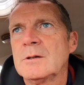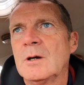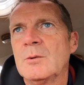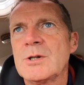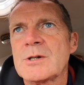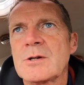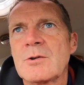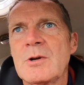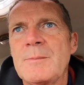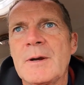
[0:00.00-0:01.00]
So we're just
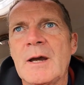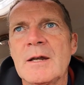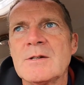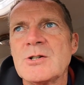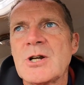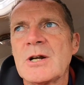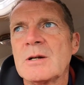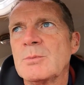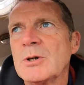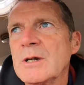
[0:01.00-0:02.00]
creeping against a
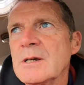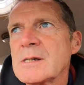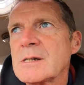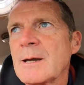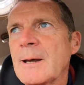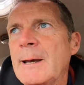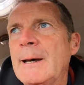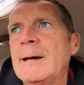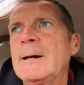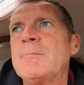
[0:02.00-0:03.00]
gentle breeze
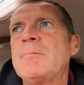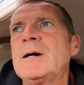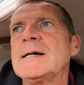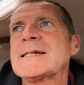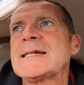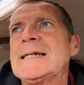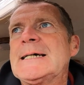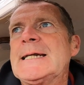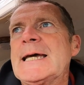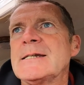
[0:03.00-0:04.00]
past
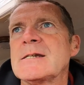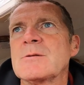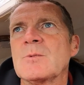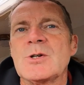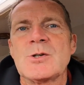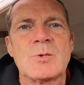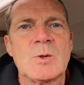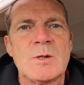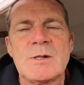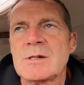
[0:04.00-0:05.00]
Lyoness, which
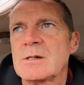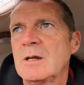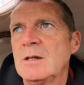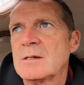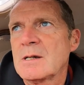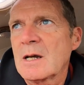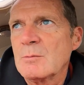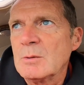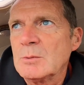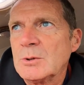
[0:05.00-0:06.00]
was in the
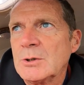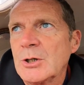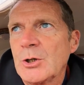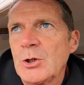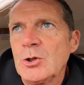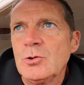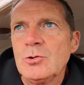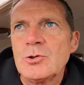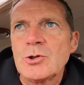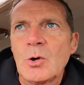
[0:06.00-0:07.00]
Second World War a
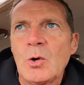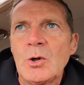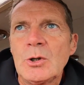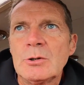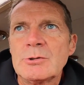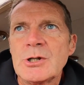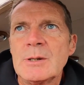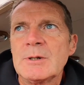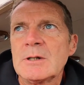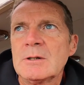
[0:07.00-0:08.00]
huge oil
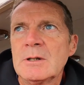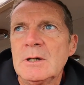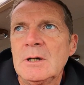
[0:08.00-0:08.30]
terminal